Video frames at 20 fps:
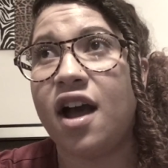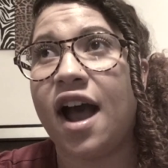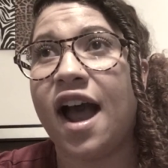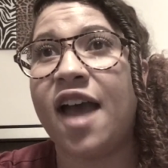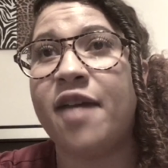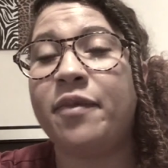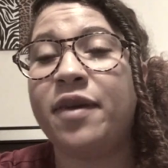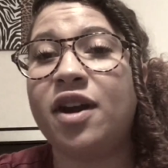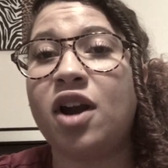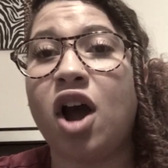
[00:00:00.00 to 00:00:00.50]

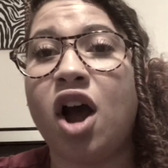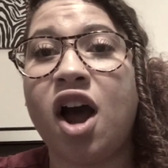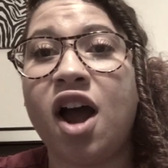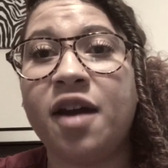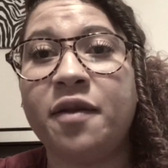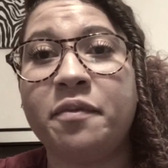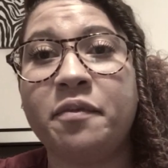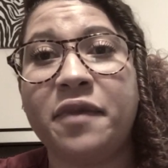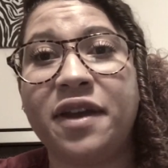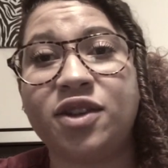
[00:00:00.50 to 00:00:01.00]
I've been
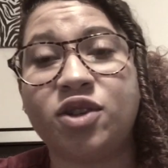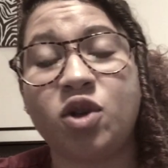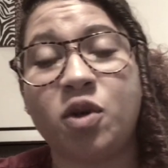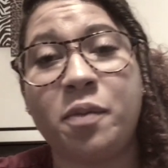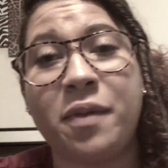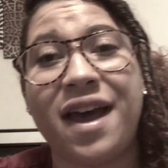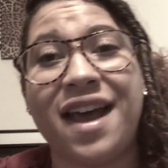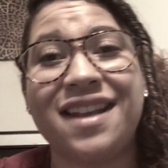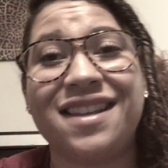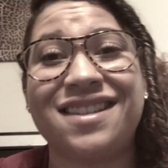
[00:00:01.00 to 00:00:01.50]
on mental
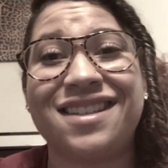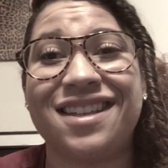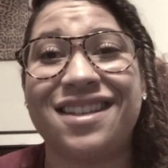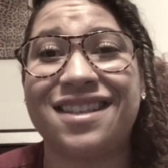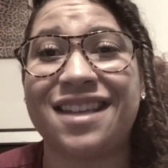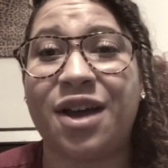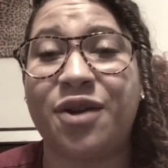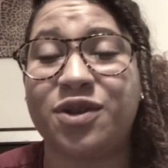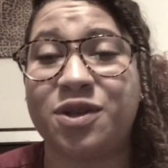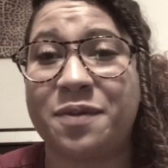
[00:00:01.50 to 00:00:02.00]
meds
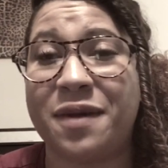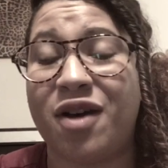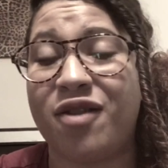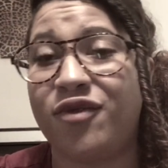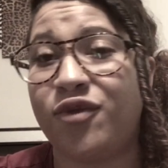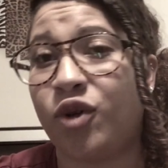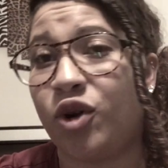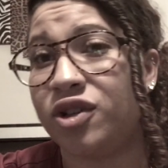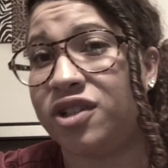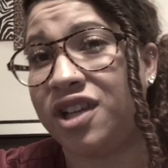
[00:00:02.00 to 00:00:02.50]
since I was about
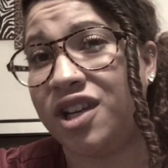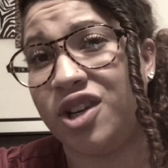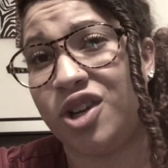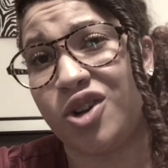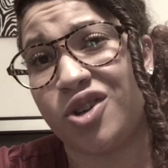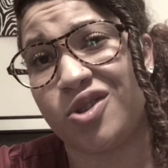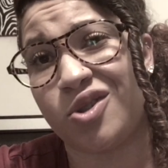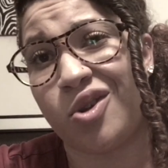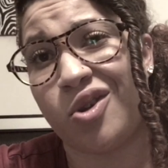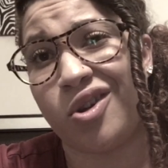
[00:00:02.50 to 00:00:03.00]
14
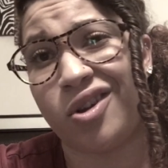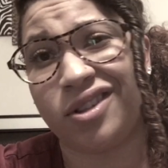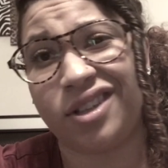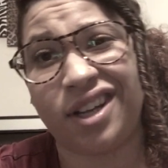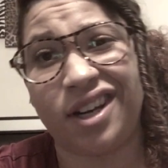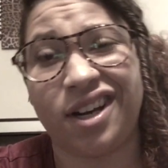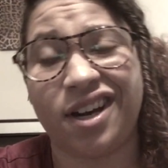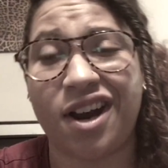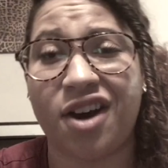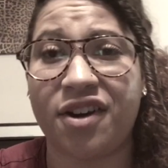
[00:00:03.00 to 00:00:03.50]
years old,
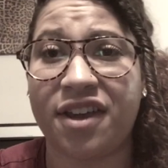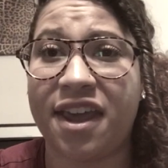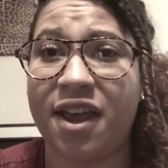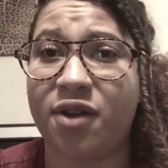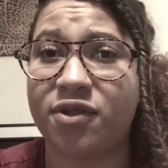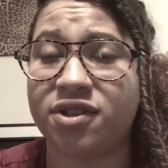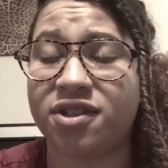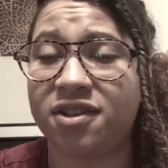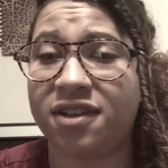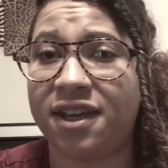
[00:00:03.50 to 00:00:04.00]
in and out of
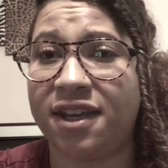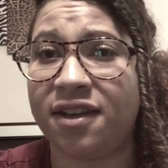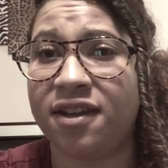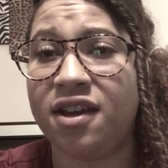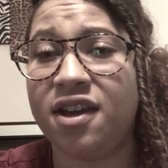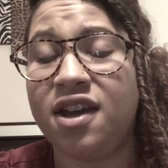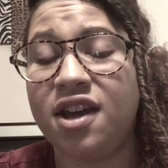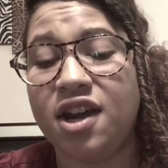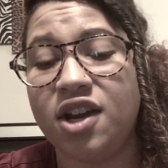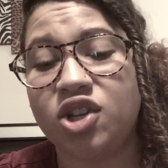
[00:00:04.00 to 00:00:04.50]
counseling,
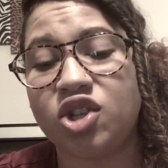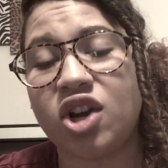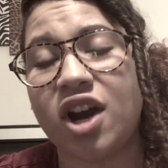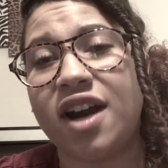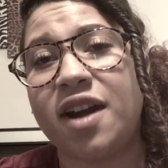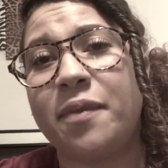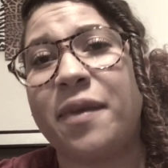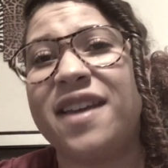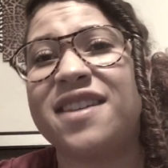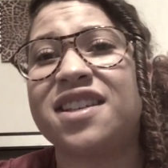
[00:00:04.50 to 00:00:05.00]

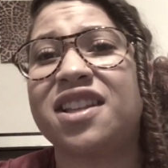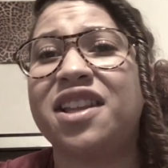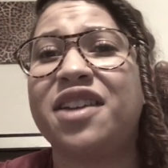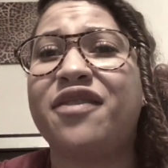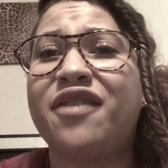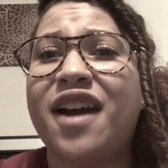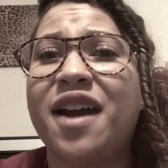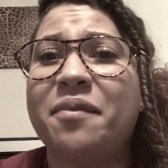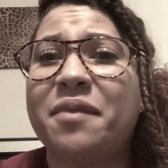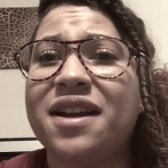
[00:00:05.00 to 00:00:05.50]
trying to basically
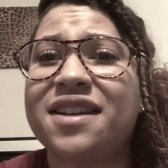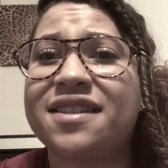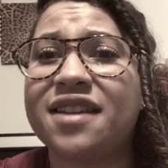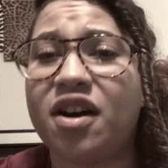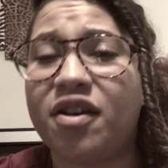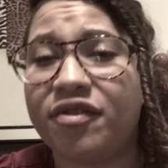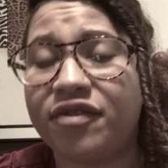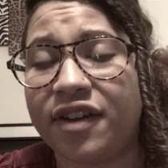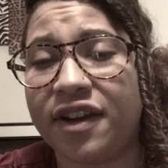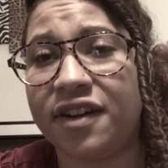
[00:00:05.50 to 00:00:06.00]
find
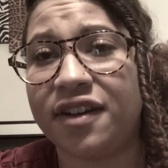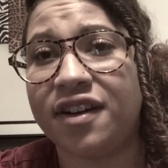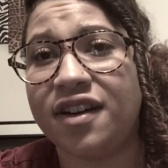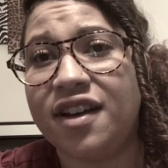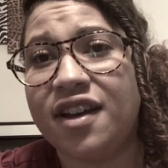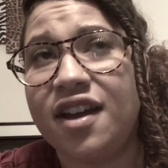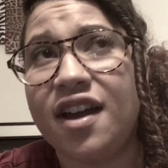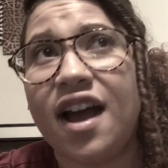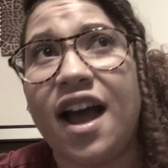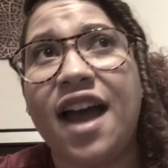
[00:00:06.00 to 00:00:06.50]
myself. And
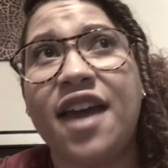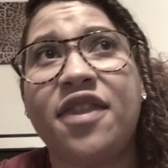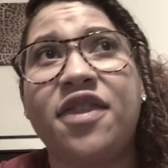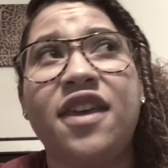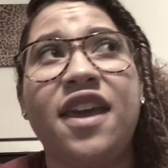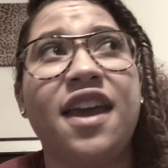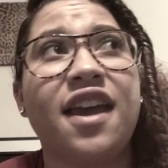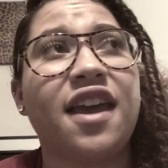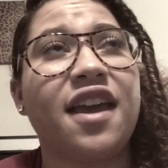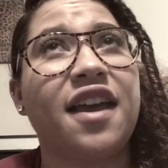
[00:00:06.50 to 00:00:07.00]
I
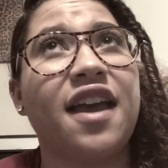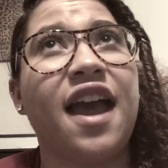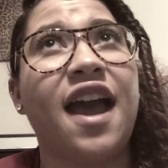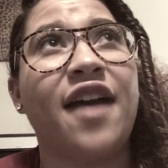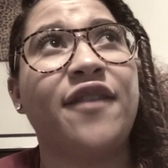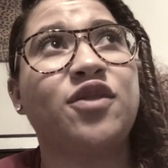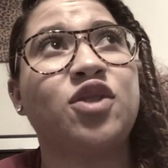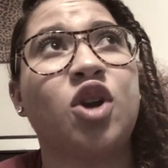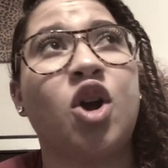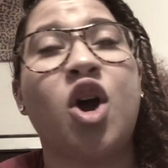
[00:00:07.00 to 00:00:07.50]
think
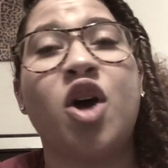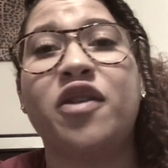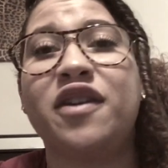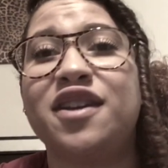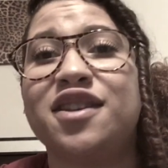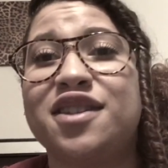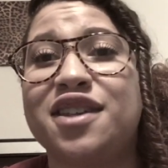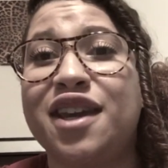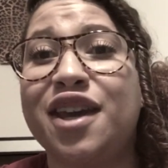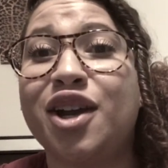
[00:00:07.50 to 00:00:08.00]
after all
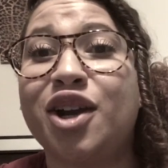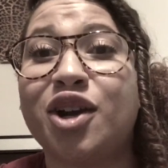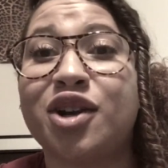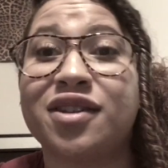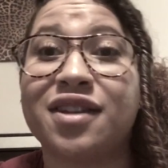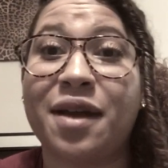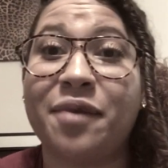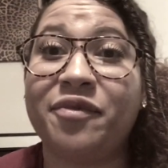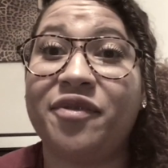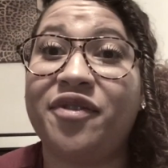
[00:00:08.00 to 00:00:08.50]
these
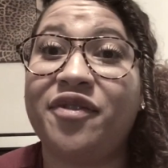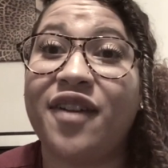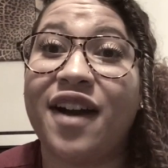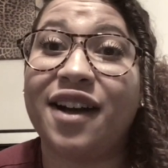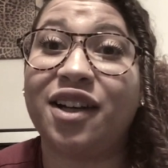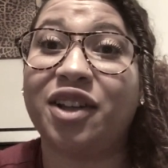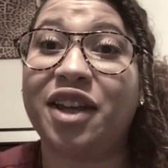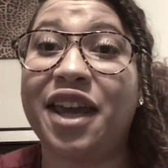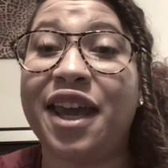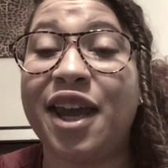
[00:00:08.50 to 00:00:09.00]
years, I'm
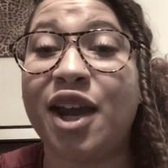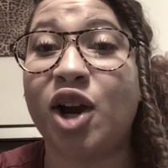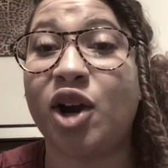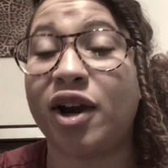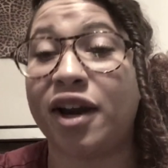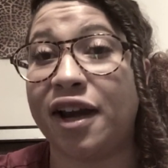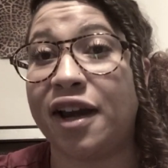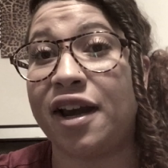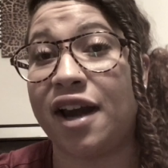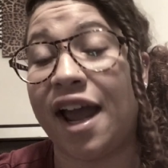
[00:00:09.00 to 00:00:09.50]
finally here
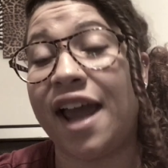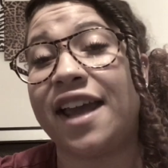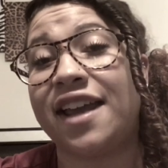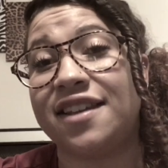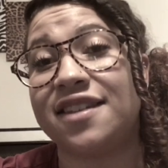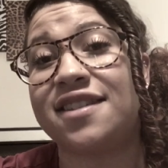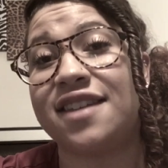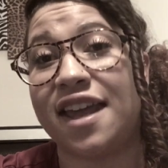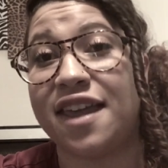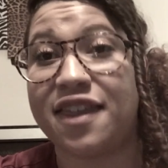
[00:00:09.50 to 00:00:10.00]
and I
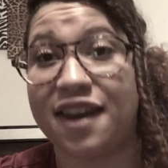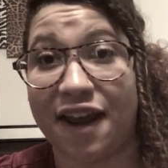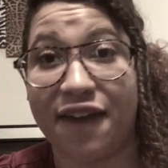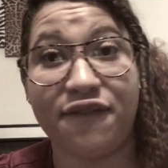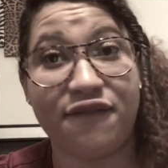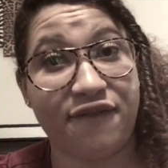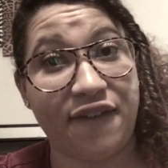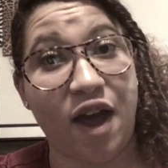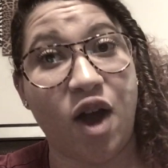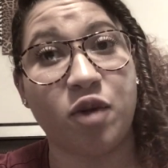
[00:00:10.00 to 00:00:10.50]
can say that I
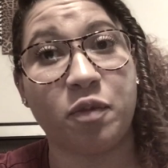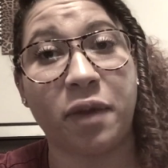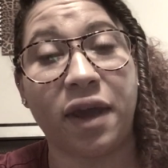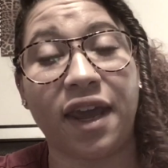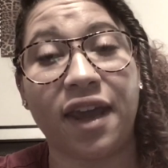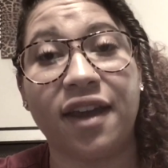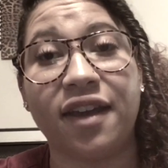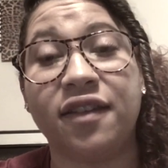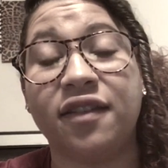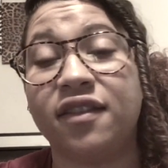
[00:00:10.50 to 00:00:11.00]
found
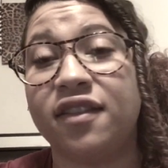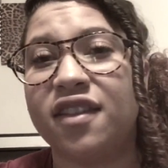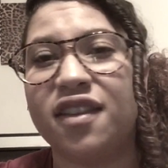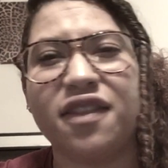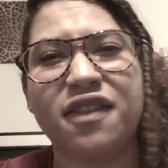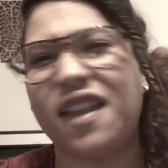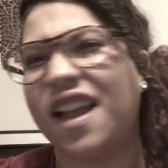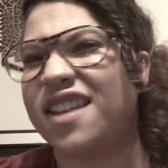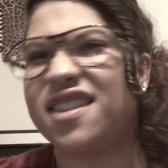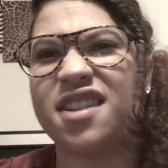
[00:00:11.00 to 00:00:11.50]
me, and
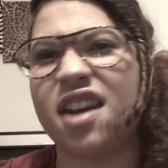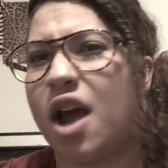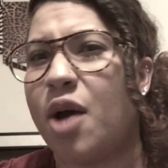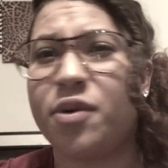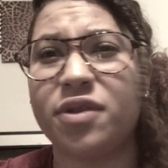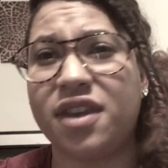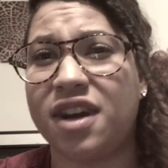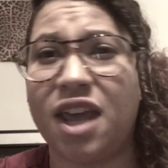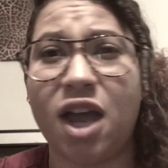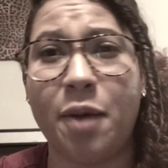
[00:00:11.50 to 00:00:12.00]
that's not
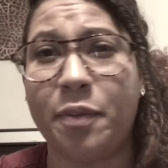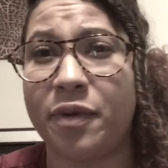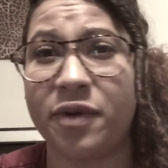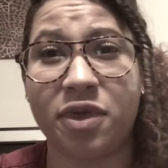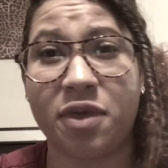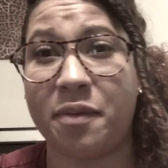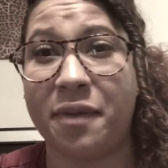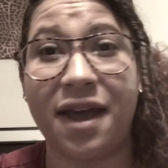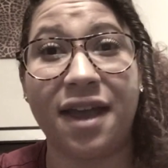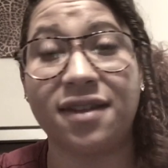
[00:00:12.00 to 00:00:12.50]
with any help
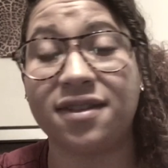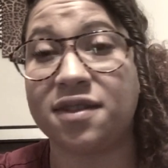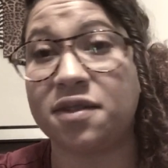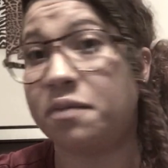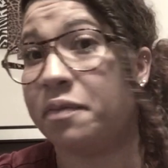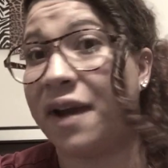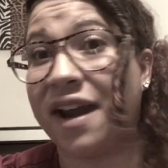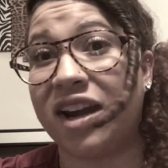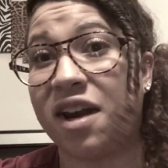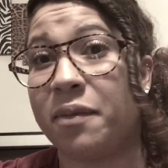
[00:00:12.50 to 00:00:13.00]
with the
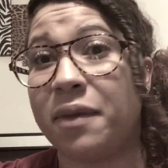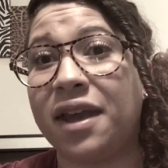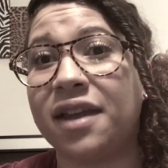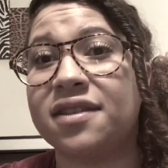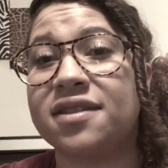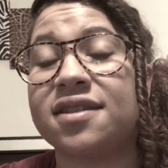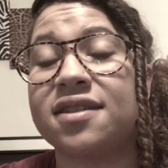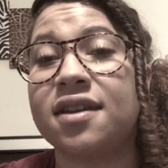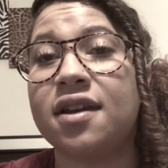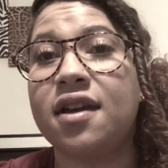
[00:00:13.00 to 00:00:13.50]
meds by any
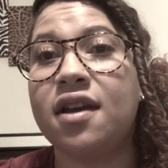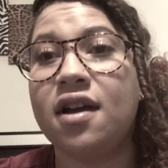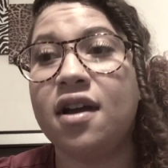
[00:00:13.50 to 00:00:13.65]
means.